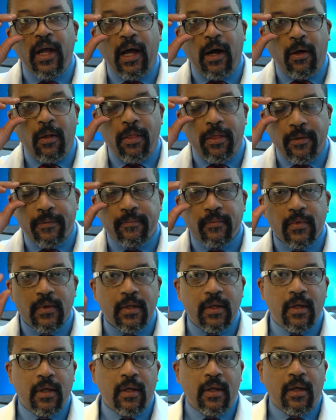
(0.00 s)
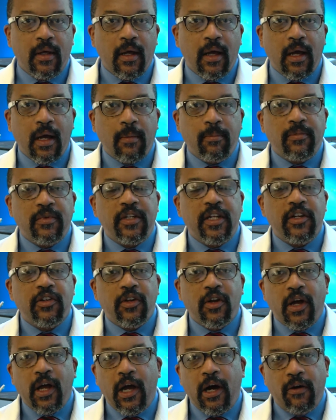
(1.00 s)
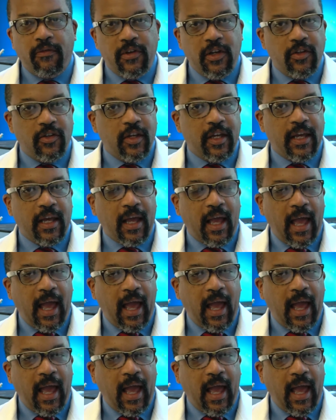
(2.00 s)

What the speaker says: health. Digital health using